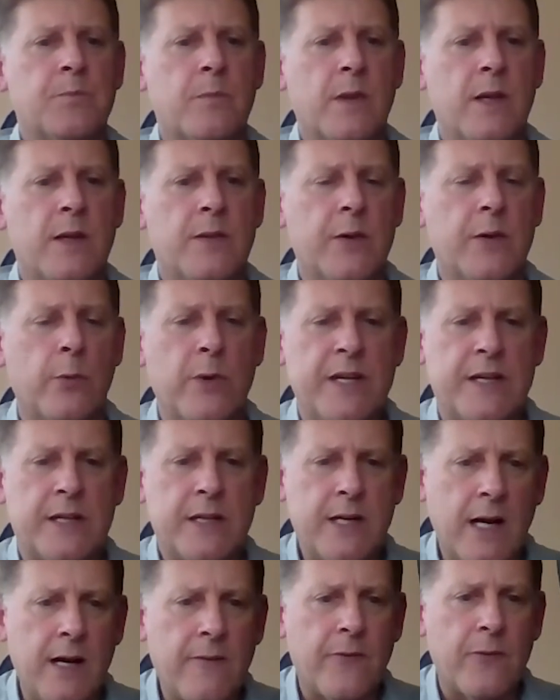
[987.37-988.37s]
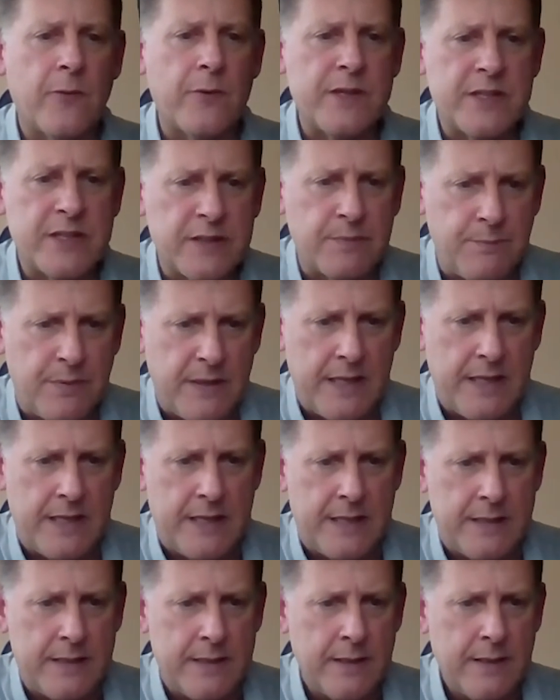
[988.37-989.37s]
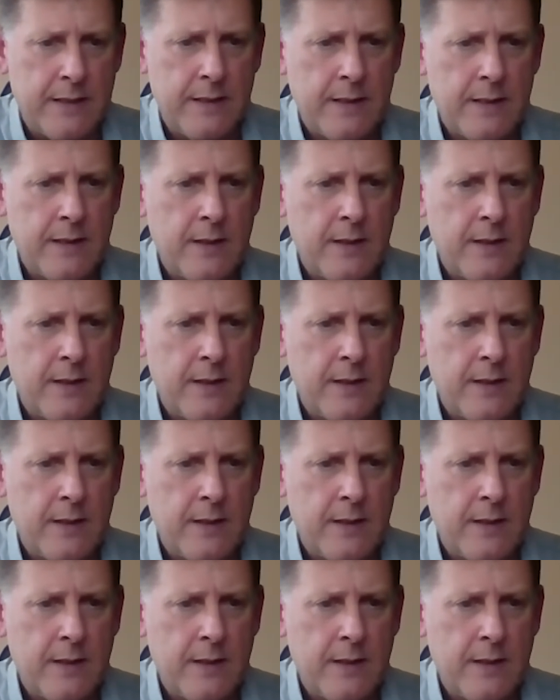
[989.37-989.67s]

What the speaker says: Yeah. The recovery speed